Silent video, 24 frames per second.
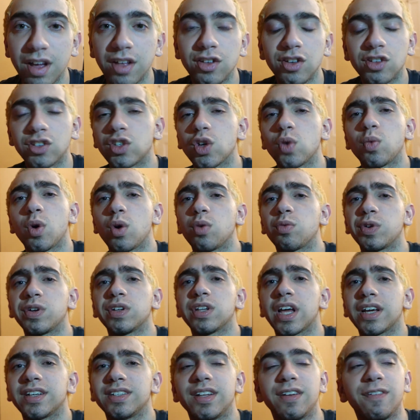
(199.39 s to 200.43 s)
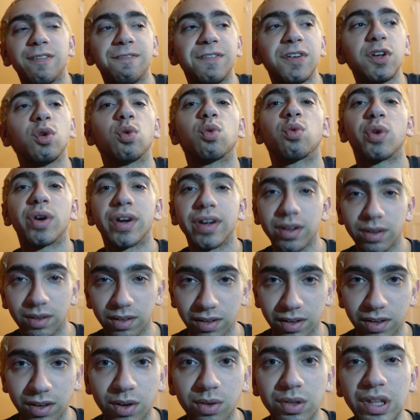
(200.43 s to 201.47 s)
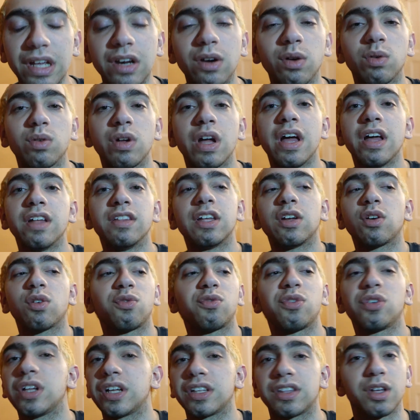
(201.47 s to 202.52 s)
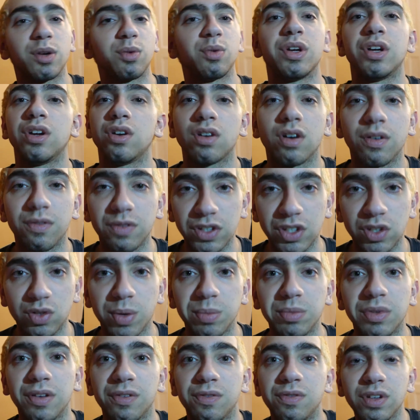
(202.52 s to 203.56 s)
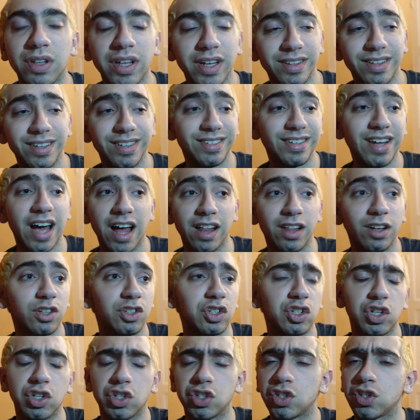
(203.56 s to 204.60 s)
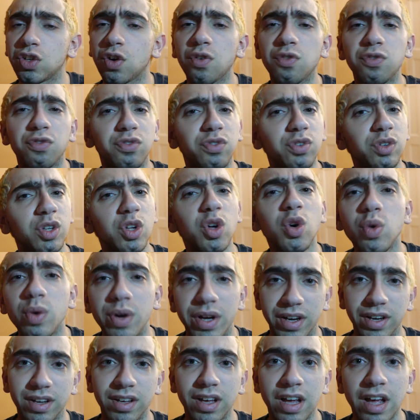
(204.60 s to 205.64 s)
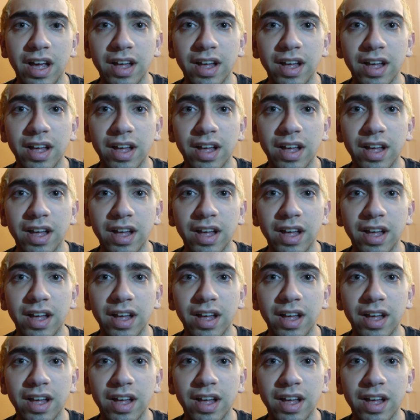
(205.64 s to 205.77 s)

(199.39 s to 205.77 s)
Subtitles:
They're so well realized. They feel real. You know, they don't feel like they're reading off a script. They feel like this dialogue is just so fluid